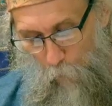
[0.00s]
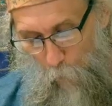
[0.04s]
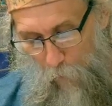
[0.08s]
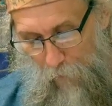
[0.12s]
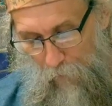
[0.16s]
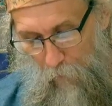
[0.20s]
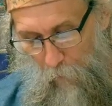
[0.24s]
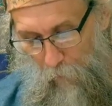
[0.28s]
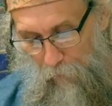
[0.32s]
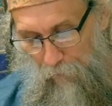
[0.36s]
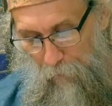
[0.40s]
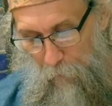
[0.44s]
one
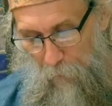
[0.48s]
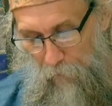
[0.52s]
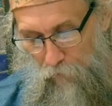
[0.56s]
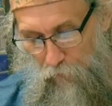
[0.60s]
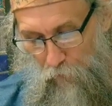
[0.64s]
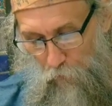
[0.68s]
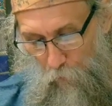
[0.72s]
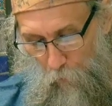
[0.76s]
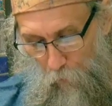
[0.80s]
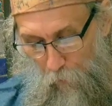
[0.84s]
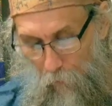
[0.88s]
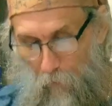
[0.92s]
who is
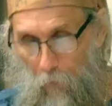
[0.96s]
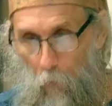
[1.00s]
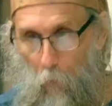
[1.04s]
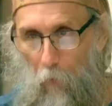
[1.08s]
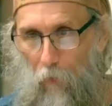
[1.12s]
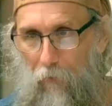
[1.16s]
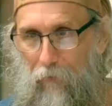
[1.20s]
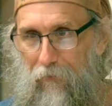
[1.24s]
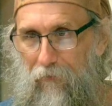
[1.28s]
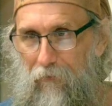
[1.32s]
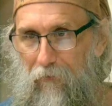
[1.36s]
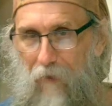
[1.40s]
mature,
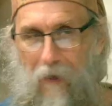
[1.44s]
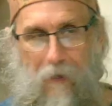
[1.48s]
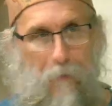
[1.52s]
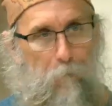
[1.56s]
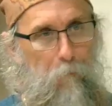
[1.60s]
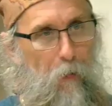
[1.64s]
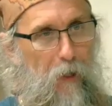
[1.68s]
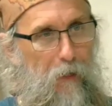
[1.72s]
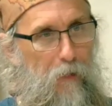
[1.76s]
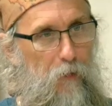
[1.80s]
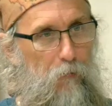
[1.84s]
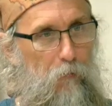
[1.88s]
we'll take
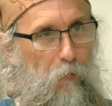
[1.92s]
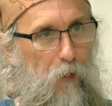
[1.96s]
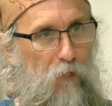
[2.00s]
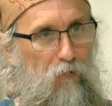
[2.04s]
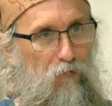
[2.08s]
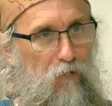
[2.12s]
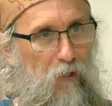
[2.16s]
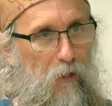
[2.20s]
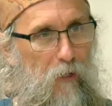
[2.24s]
Buddy Rich.